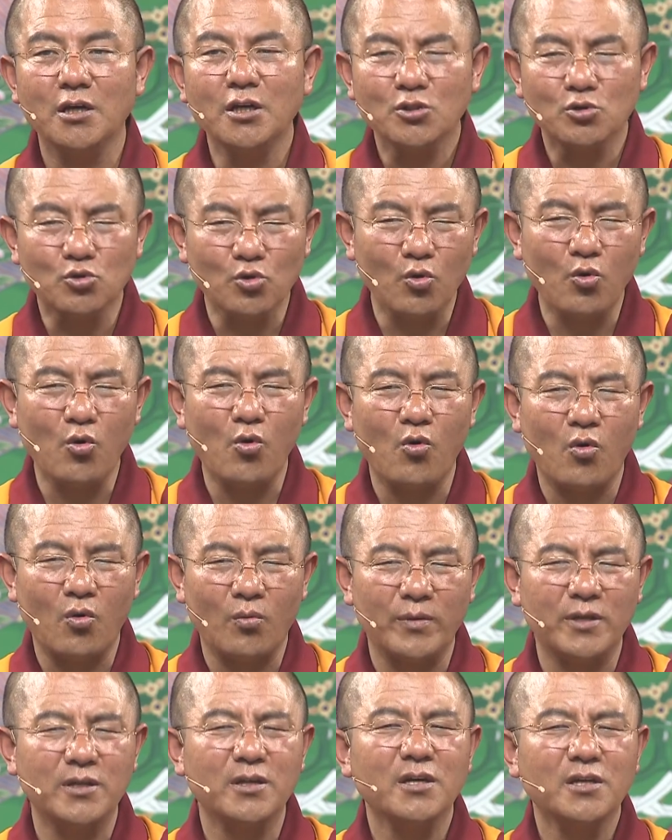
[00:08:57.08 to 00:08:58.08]
or
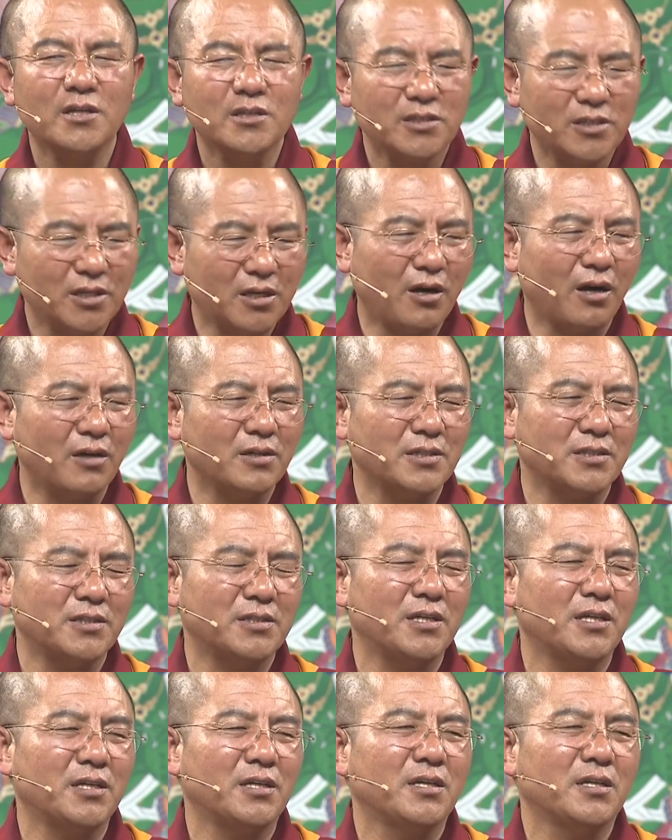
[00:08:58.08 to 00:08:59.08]
bring them under
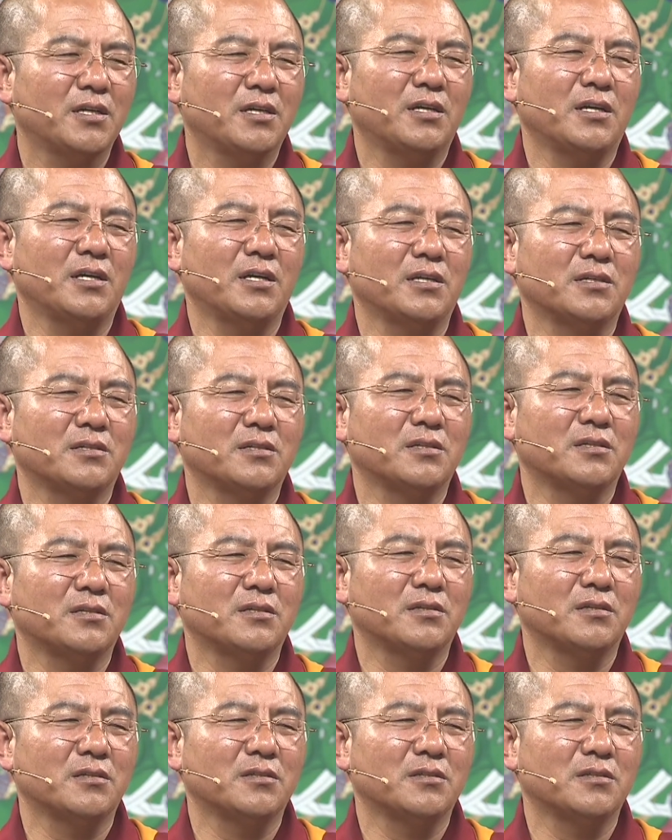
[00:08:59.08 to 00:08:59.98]
control on our own.